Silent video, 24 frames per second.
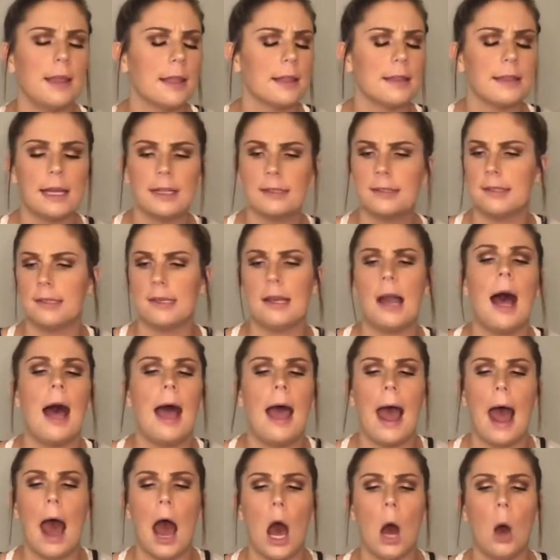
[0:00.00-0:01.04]
Like, that's not
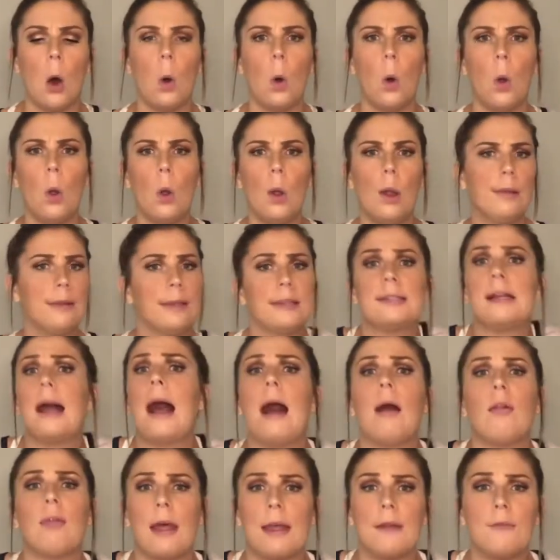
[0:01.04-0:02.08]
how
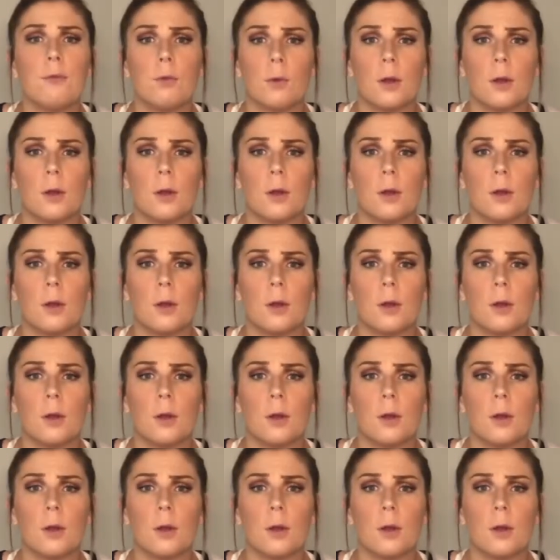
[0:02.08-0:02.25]
life